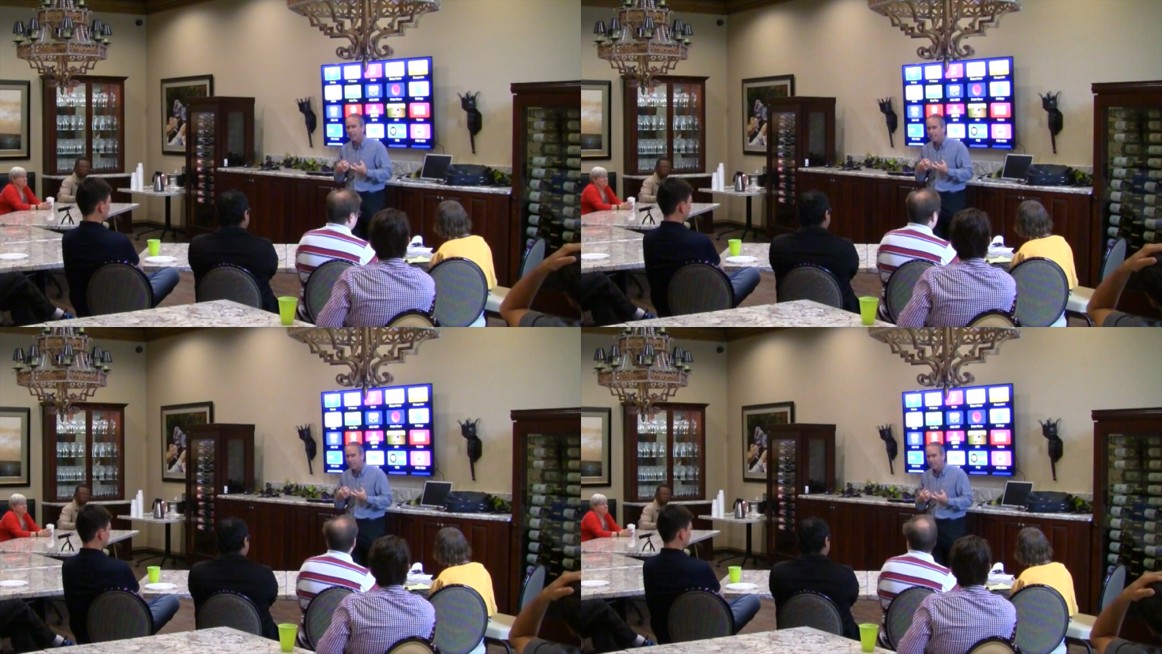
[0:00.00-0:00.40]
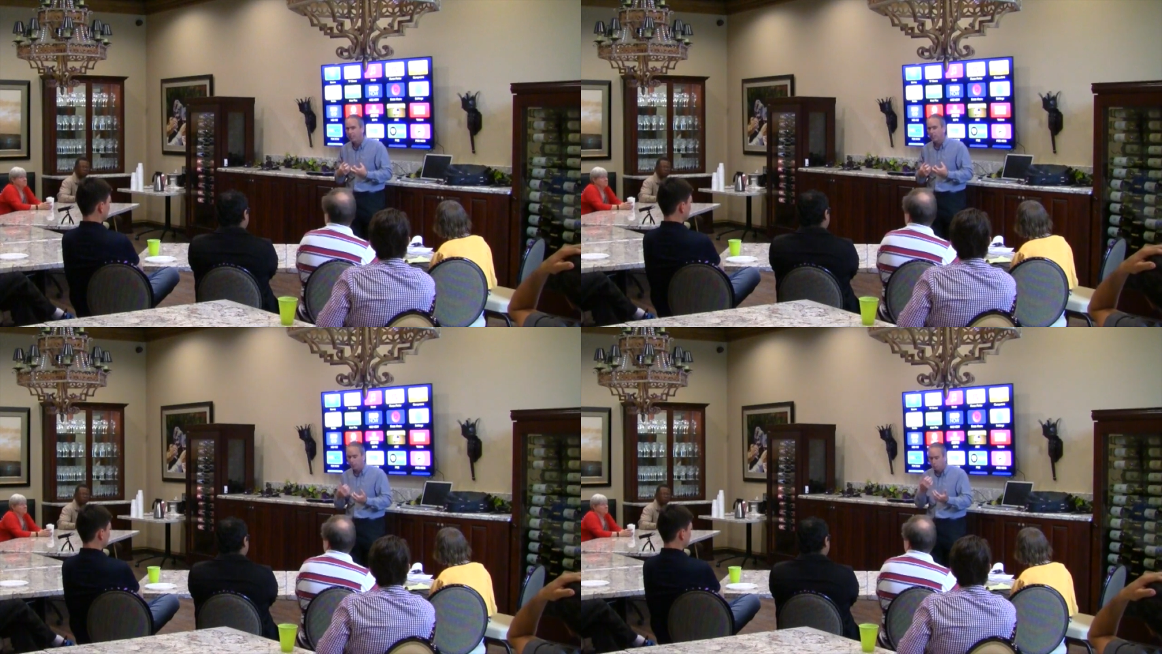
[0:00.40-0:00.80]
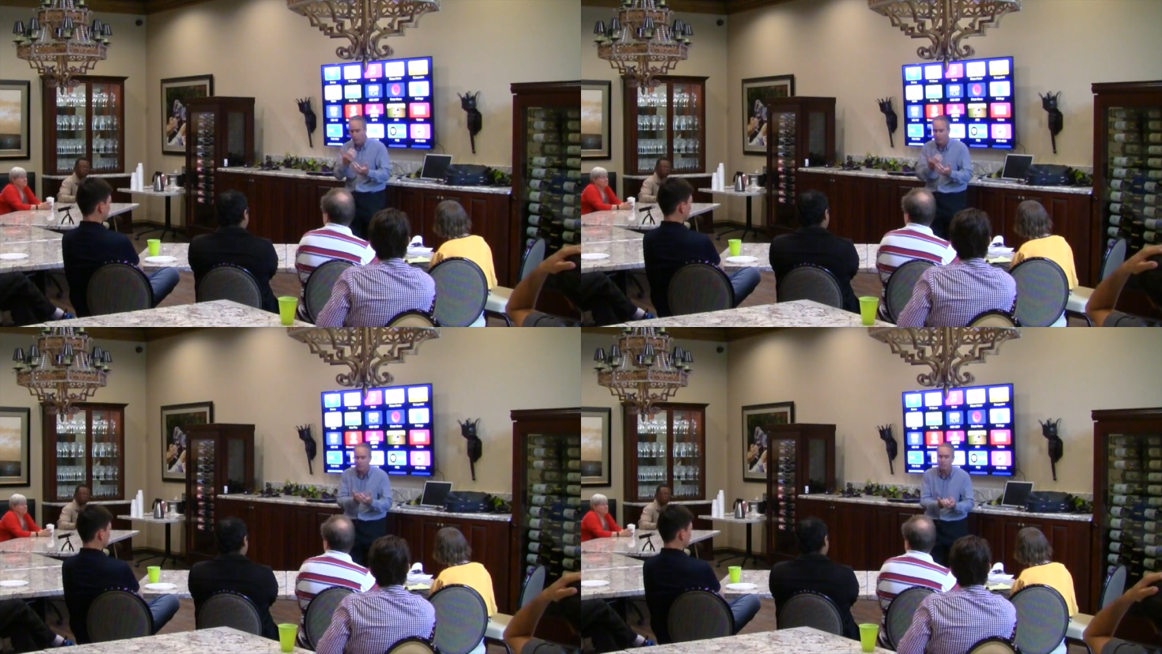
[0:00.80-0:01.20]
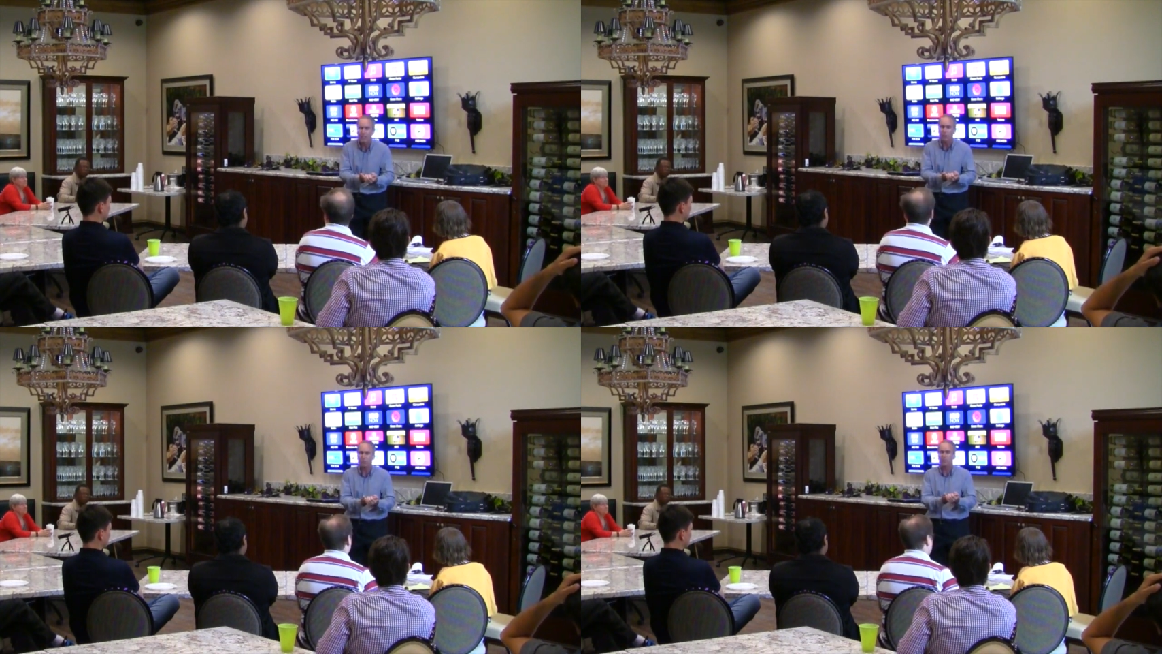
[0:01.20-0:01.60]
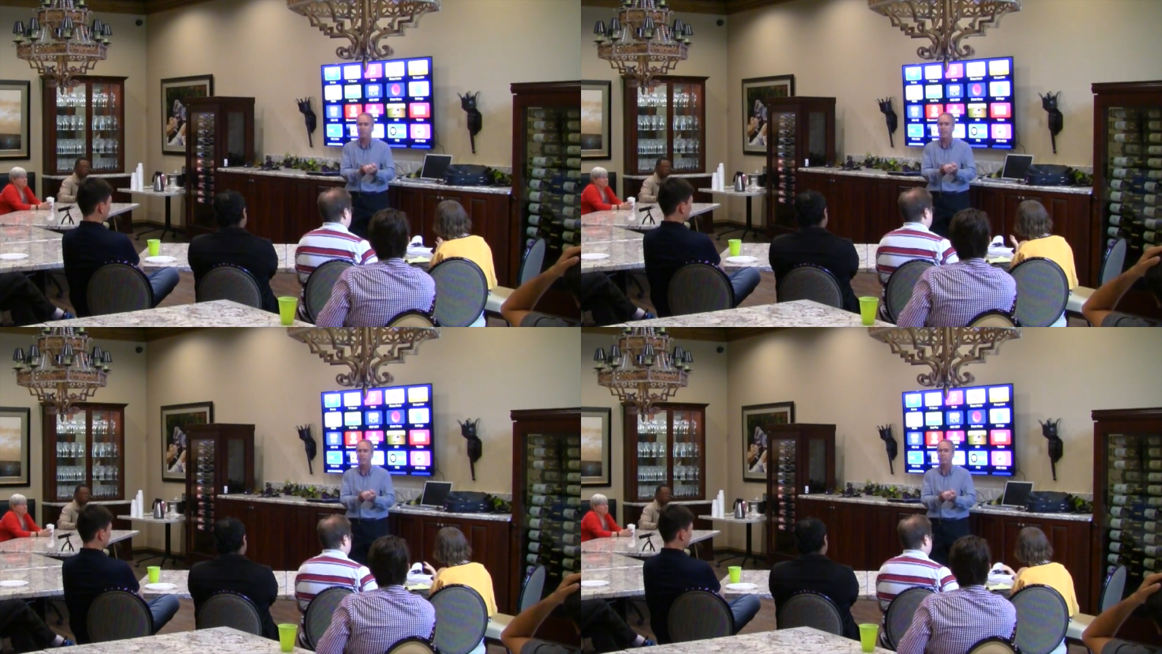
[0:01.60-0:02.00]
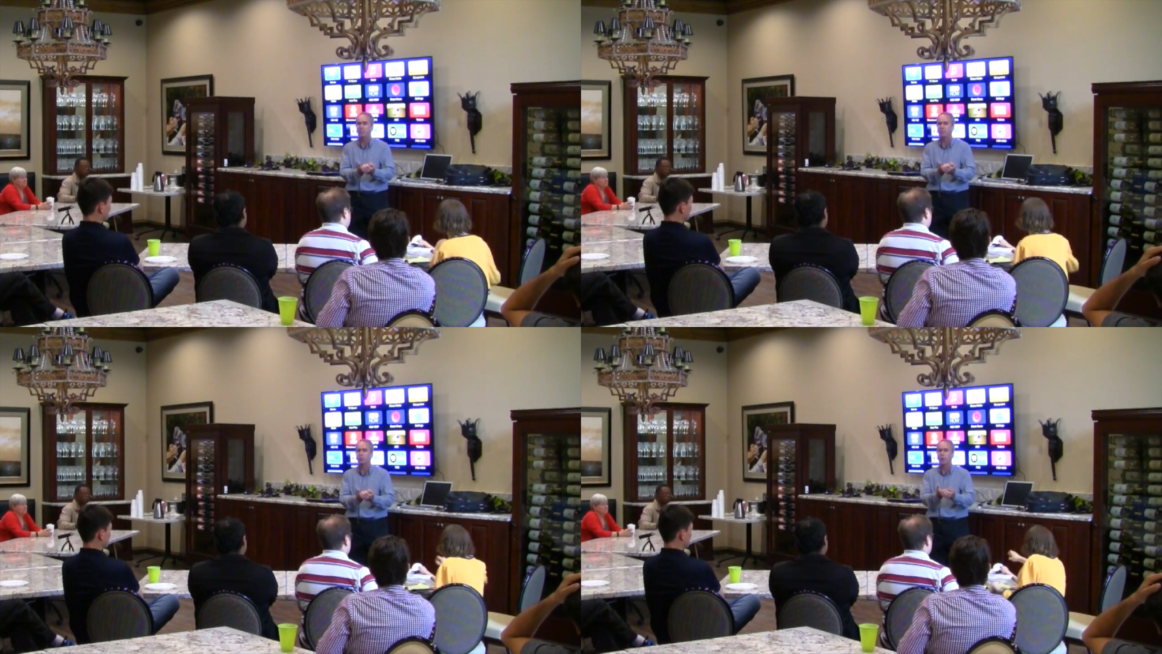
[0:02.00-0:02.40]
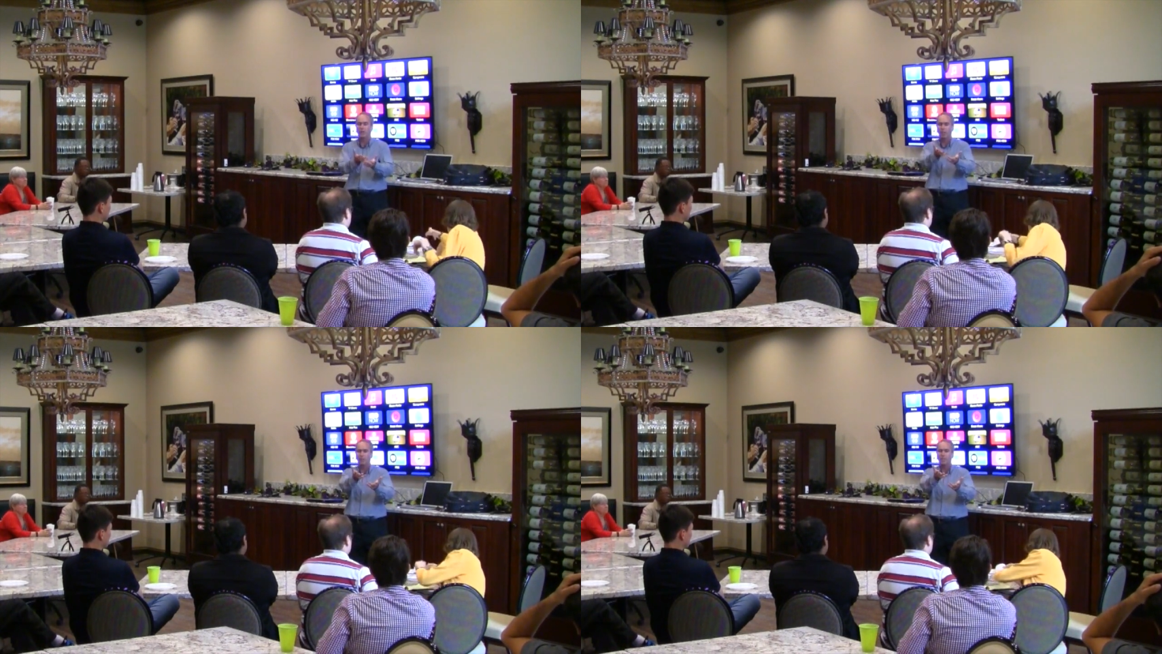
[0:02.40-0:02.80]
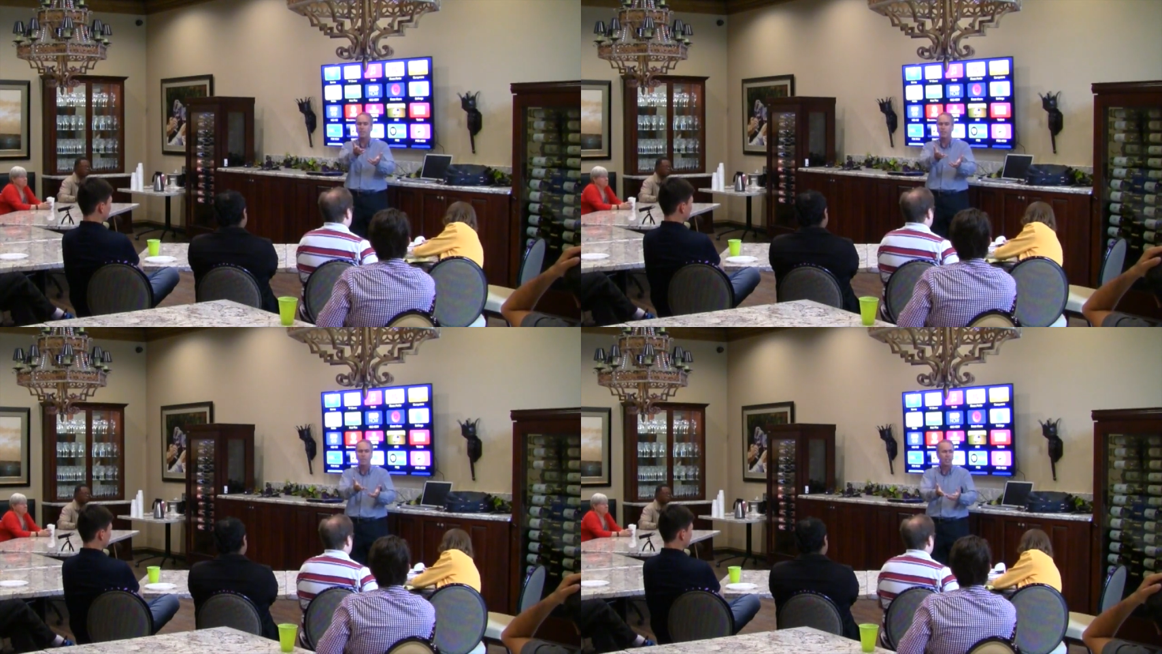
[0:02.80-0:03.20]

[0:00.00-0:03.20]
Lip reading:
Nobody's mouth can be seen.